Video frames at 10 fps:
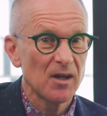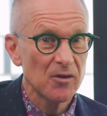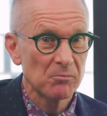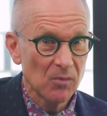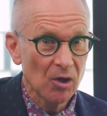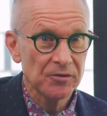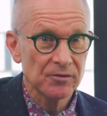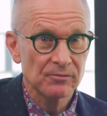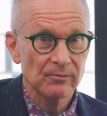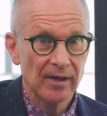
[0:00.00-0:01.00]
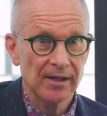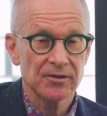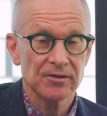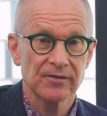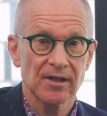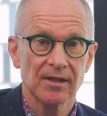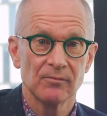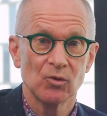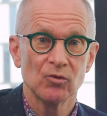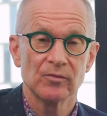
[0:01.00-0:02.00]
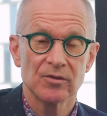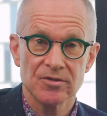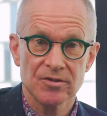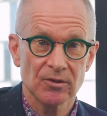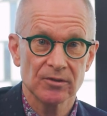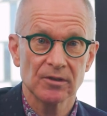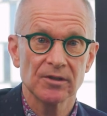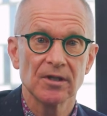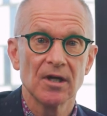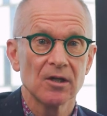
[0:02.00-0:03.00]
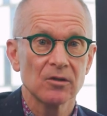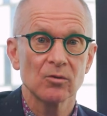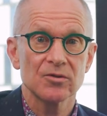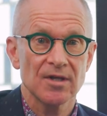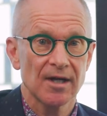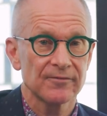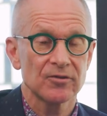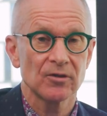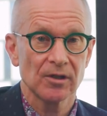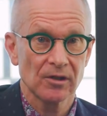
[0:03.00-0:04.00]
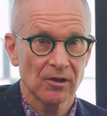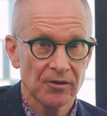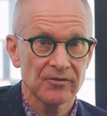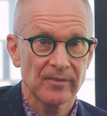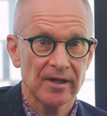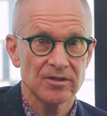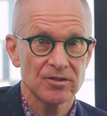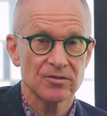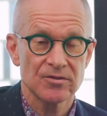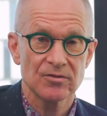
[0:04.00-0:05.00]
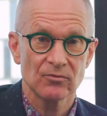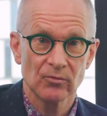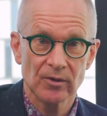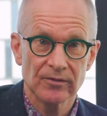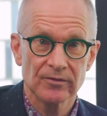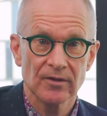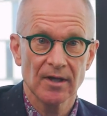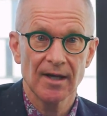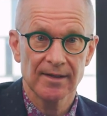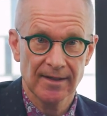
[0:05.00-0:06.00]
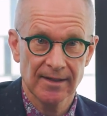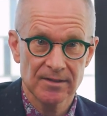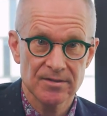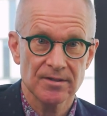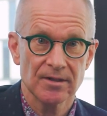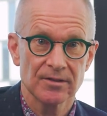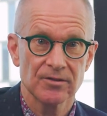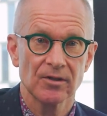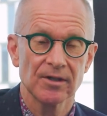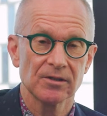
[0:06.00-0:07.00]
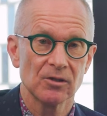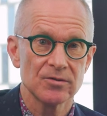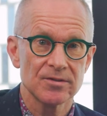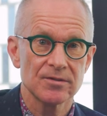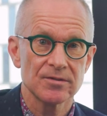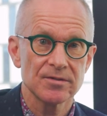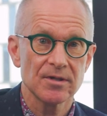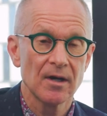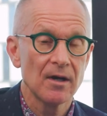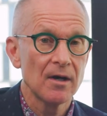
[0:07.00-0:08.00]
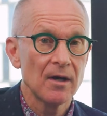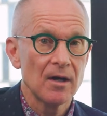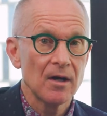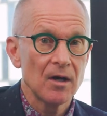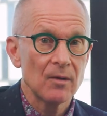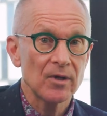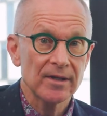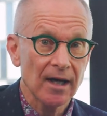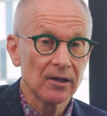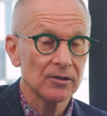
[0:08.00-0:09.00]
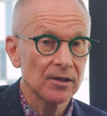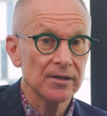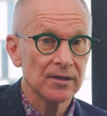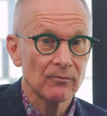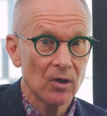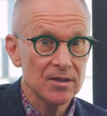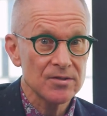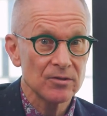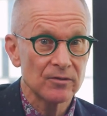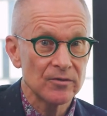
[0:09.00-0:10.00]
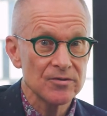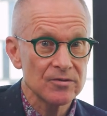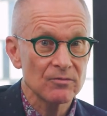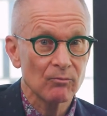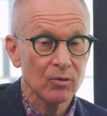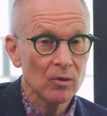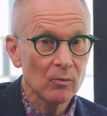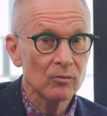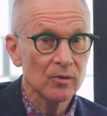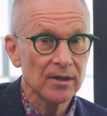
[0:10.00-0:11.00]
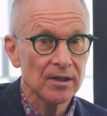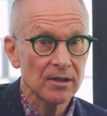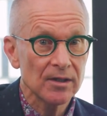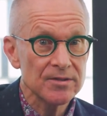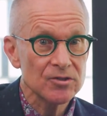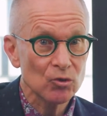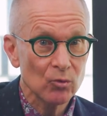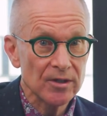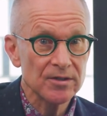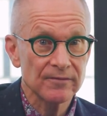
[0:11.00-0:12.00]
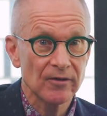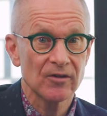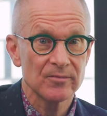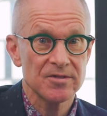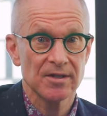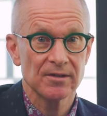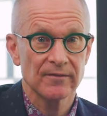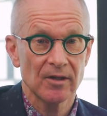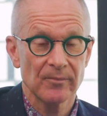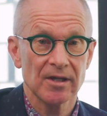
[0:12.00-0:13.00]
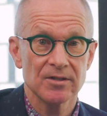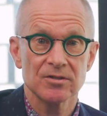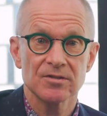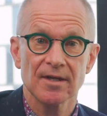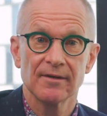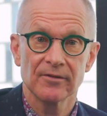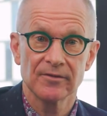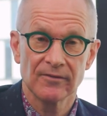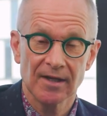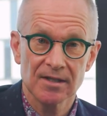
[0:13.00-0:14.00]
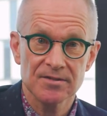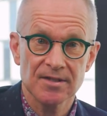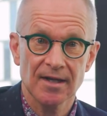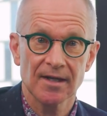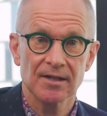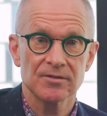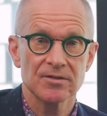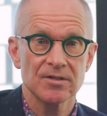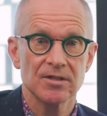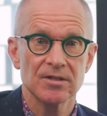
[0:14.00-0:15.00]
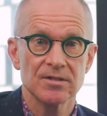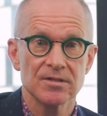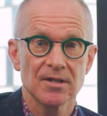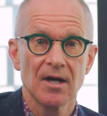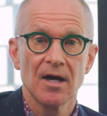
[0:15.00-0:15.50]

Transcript: The modern palliative care movement certainly looks after a lot of patients with a cancer diagnosis. But currently in my service, probably at least 25% of our patients have advanced heart disease,